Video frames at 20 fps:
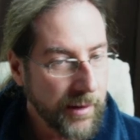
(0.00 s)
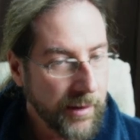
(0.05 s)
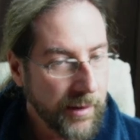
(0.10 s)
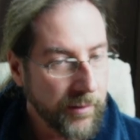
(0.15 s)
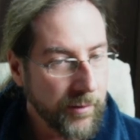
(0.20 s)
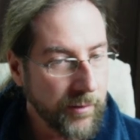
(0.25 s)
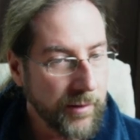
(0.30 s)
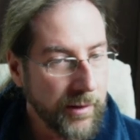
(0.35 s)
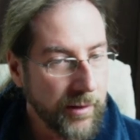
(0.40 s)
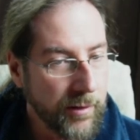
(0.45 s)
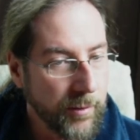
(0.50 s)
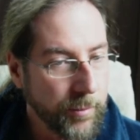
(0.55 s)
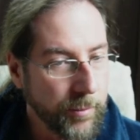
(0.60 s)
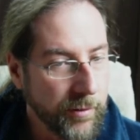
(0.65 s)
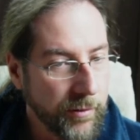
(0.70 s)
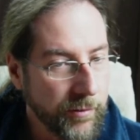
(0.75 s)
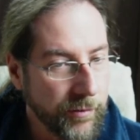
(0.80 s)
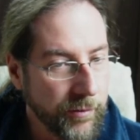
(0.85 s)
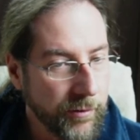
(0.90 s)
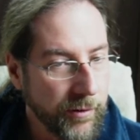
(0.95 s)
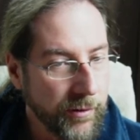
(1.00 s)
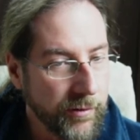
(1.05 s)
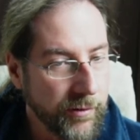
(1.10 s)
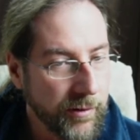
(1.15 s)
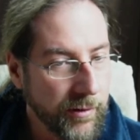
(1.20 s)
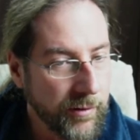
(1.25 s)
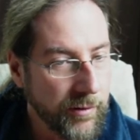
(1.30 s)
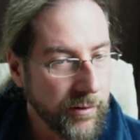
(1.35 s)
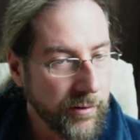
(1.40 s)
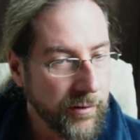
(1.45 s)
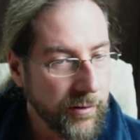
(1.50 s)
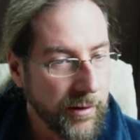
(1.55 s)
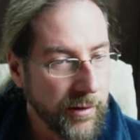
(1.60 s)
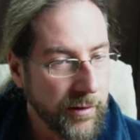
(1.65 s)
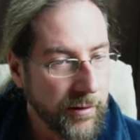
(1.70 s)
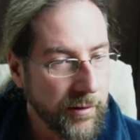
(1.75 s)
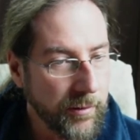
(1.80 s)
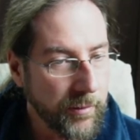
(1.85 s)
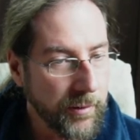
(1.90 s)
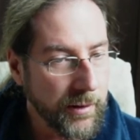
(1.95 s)
No need to put force on the
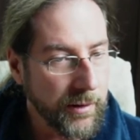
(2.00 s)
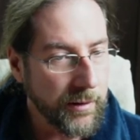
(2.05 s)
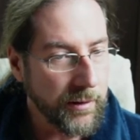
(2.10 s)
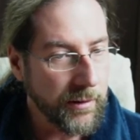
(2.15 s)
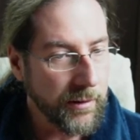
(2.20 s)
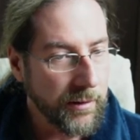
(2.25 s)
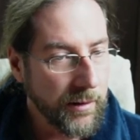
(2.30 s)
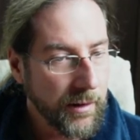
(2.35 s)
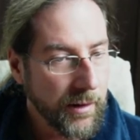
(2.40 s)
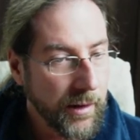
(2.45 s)
steering wheel.